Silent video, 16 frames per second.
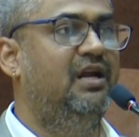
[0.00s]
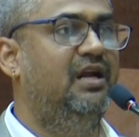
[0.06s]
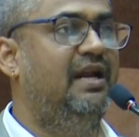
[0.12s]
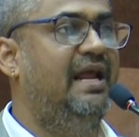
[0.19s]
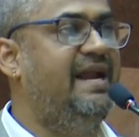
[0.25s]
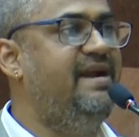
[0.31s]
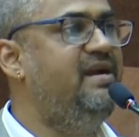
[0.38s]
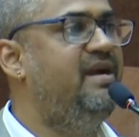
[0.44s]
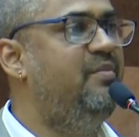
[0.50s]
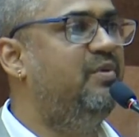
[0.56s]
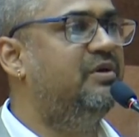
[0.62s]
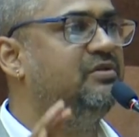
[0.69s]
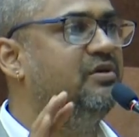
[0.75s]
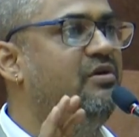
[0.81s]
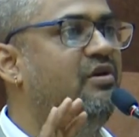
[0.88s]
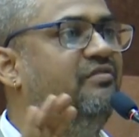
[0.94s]

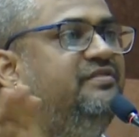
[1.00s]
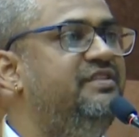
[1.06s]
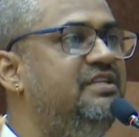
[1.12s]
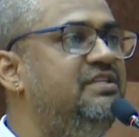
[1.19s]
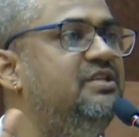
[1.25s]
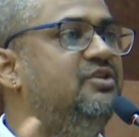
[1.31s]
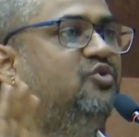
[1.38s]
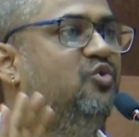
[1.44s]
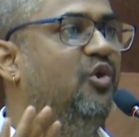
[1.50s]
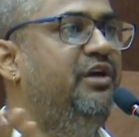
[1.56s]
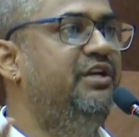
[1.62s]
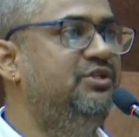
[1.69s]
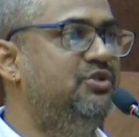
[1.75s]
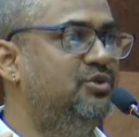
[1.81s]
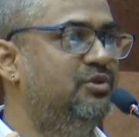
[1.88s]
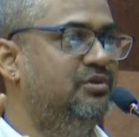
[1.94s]
90% of this is
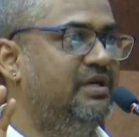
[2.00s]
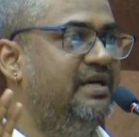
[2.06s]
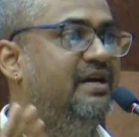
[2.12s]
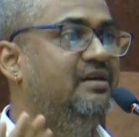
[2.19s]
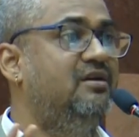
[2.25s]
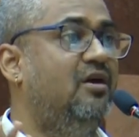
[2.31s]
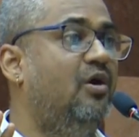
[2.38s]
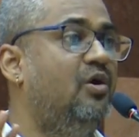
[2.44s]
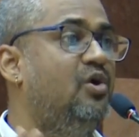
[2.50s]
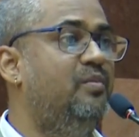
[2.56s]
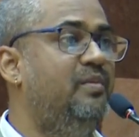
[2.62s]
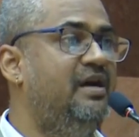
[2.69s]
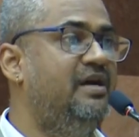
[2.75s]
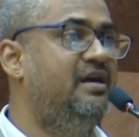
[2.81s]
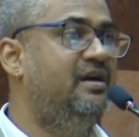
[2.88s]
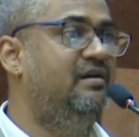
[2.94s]
going to get
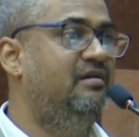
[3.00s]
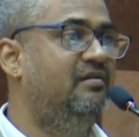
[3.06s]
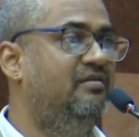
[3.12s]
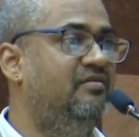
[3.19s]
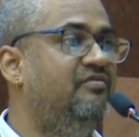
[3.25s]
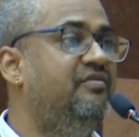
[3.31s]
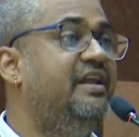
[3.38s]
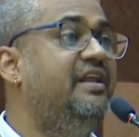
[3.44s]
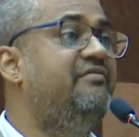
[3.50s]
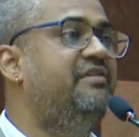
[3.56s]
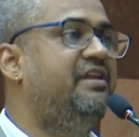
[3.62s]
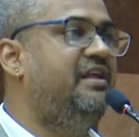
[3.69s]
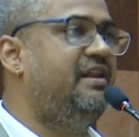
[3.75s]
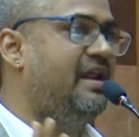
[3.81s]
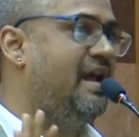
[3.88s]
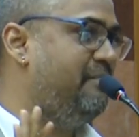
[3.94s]
automated very,
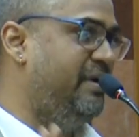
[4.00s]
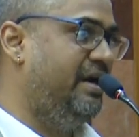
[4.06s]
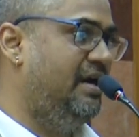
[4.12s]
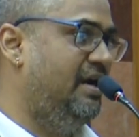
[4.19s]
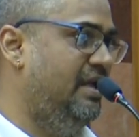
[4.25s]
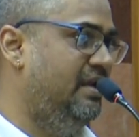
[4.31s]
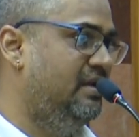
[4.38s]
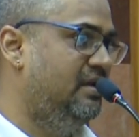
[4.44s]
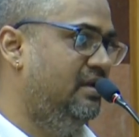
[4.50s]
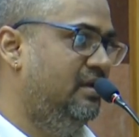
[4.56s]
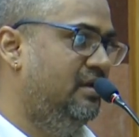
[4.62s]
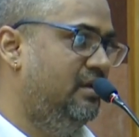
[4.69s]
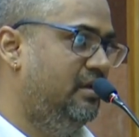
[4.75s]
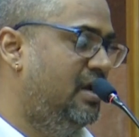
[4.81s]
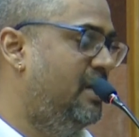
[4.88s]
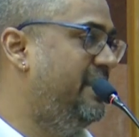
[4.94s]
very rapidly.
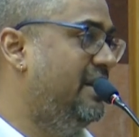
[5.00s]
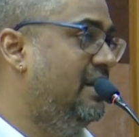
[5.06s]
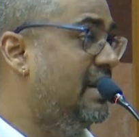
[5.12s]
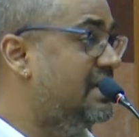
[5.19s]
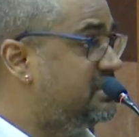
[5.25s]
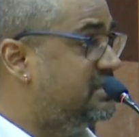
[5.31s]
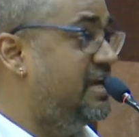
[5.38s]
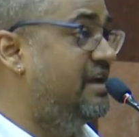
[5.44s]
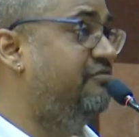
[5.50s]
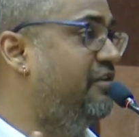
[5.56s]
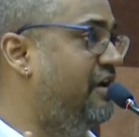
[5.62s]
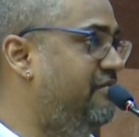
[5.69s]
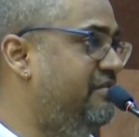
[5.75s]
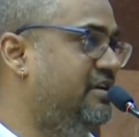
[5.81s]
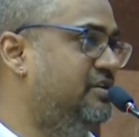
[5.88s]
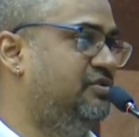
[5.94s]
I mean, less than
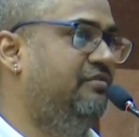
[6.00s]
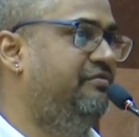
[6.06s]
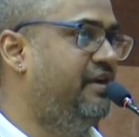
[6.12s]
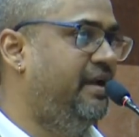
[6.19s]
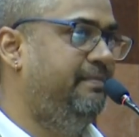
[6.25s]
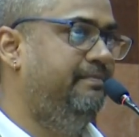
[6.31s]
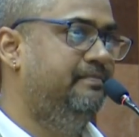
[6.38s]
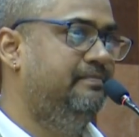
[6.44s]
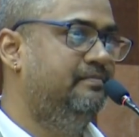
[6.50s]
5 years of time.